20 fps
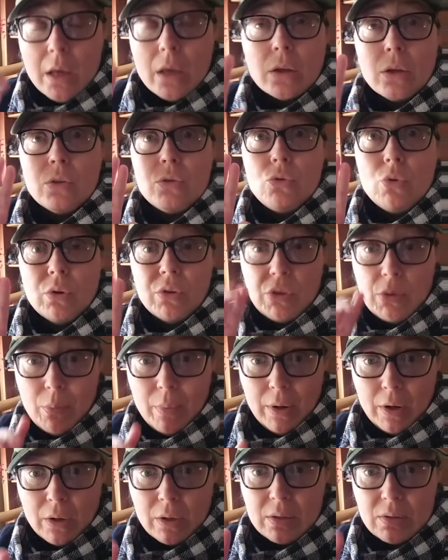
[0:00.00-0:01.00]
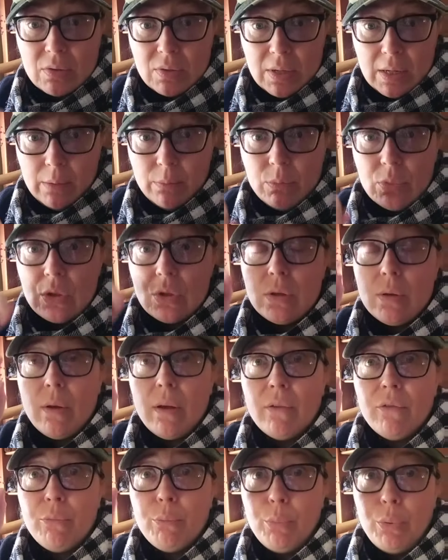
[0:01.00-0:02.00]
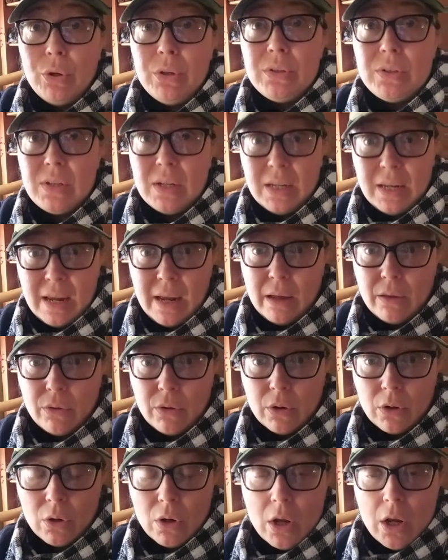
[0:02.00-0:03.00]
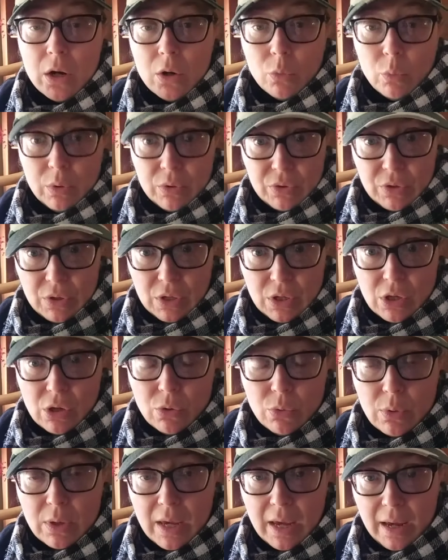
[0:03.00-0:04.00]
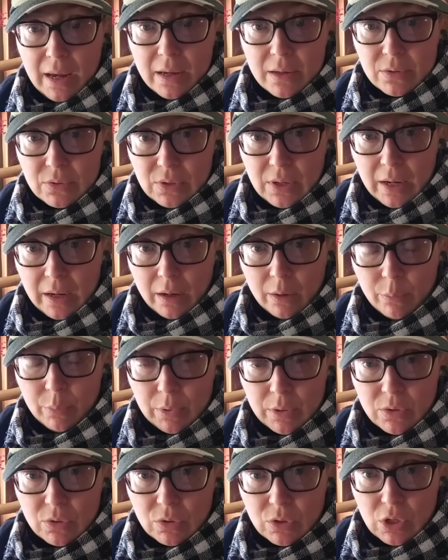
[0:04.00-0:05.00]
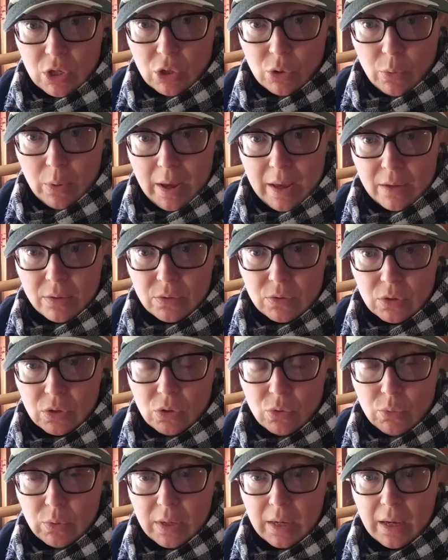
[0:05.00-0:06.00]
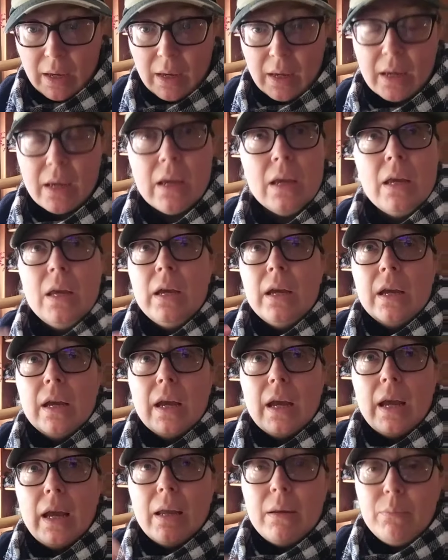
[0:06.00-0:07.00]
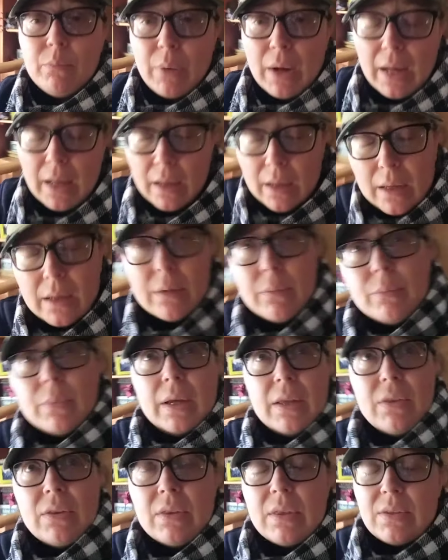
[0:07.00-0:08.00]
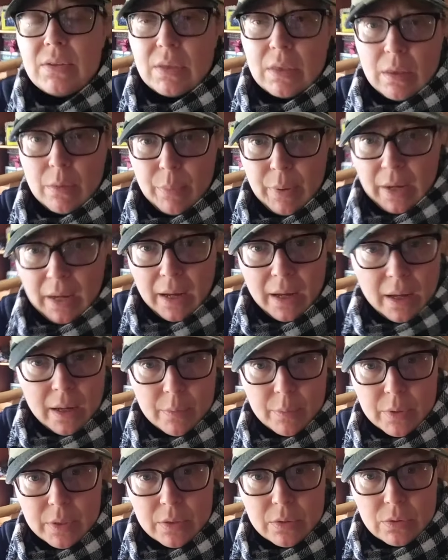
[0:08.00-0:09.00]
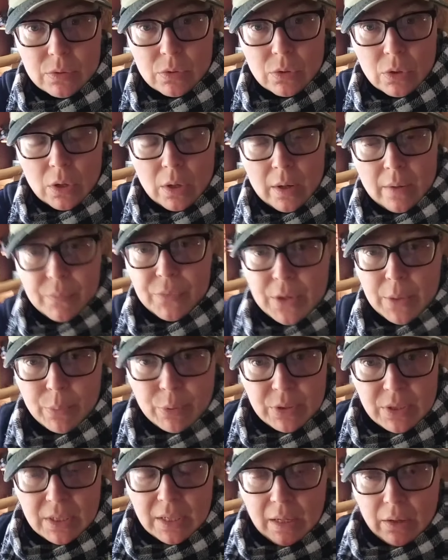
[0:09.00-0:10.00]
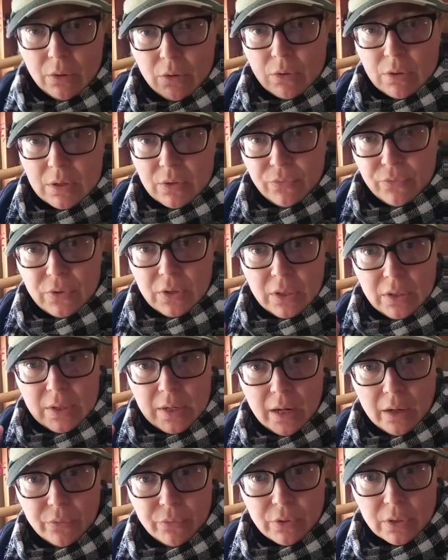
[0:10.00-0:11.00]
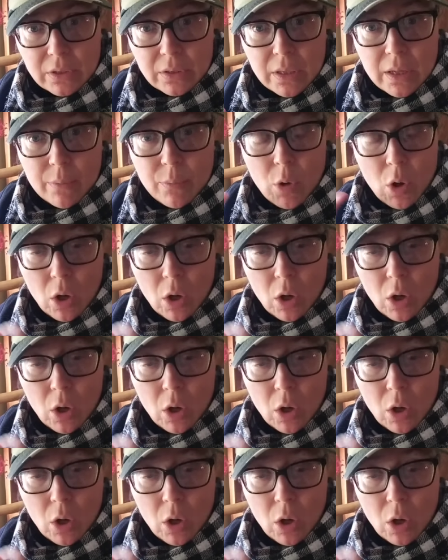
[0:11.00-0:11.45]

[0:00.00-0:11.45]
Because North America seems to have put together, with the UK's help, it's US, UK, and, bah- and I think they said the Bahamas. They put together this Philadelphia club.